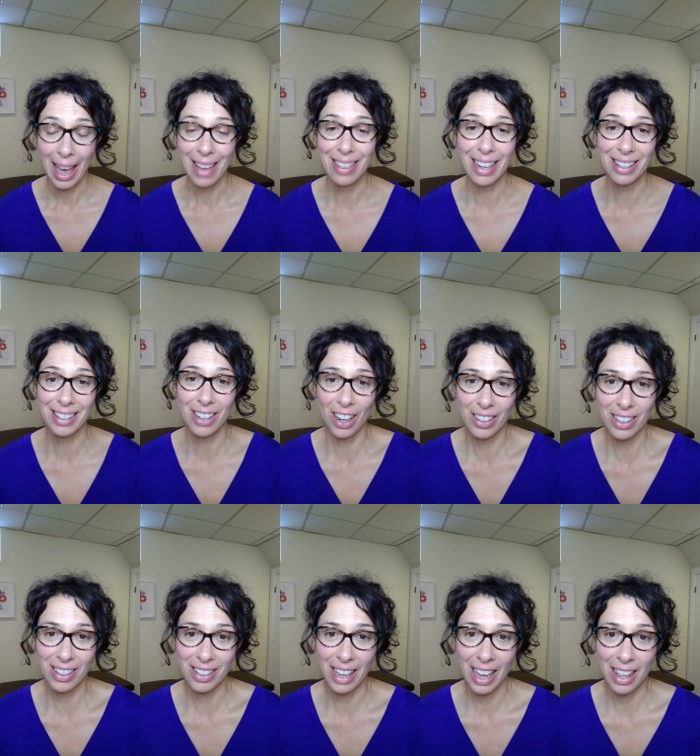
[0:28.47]
And that's not
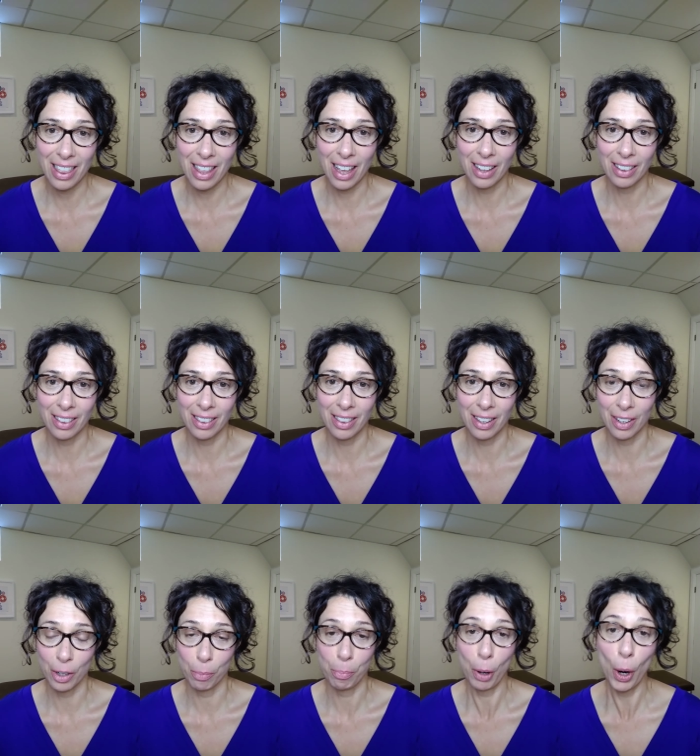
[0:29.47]
to say that
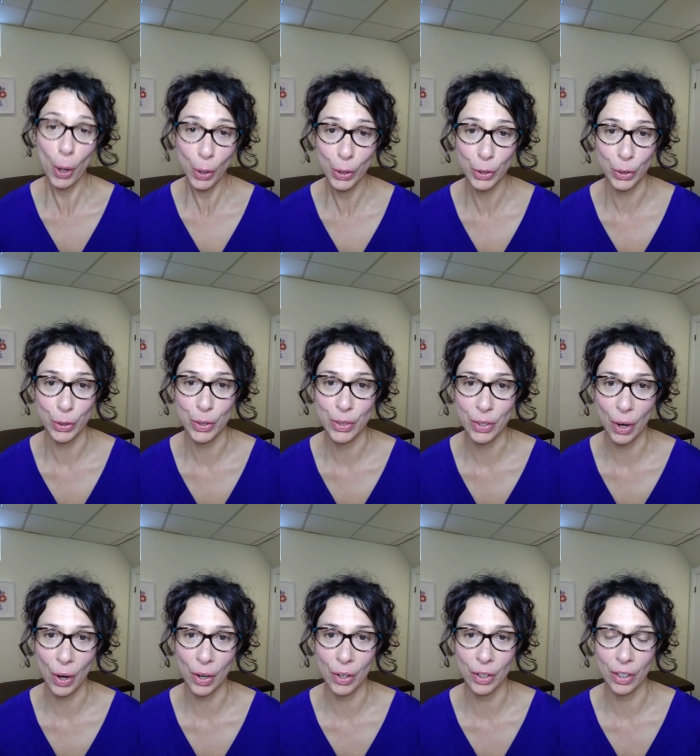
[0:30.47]
their partners
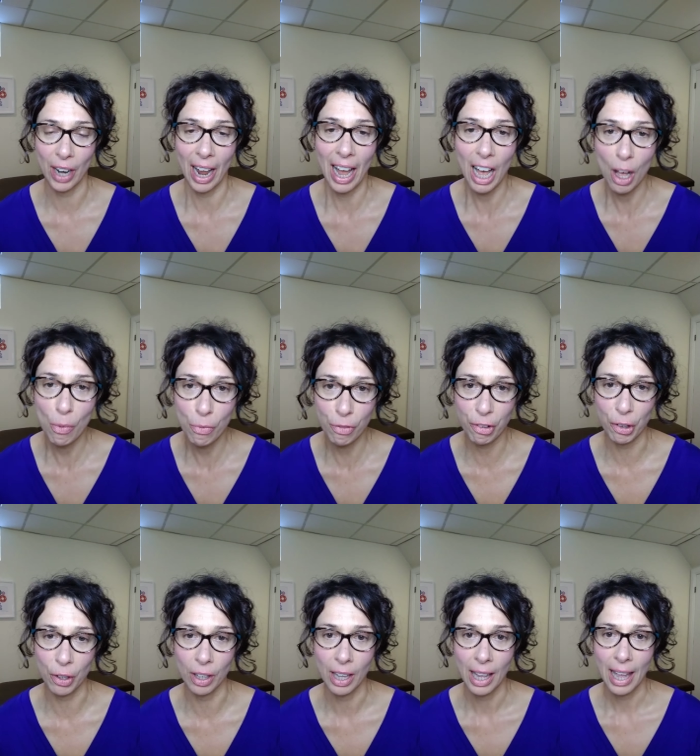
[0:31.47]
aren't
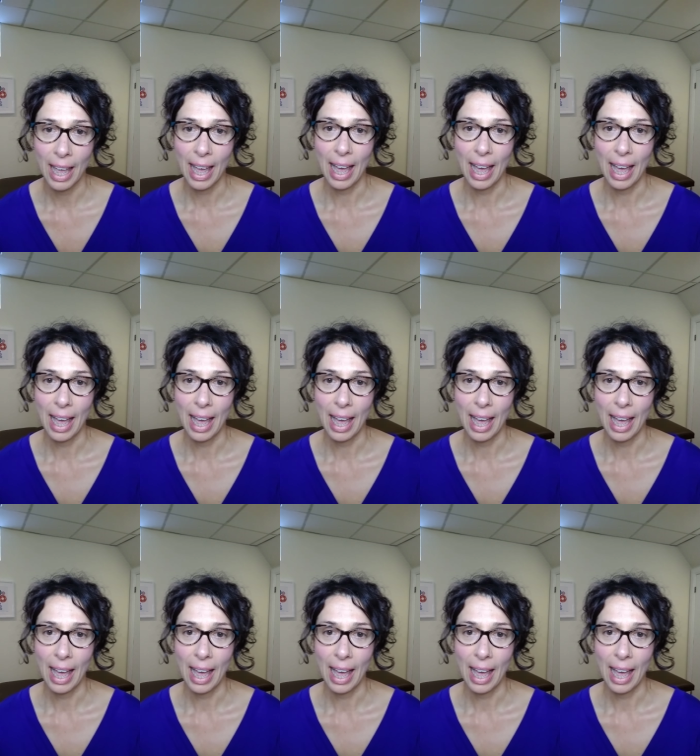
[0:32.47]
helpful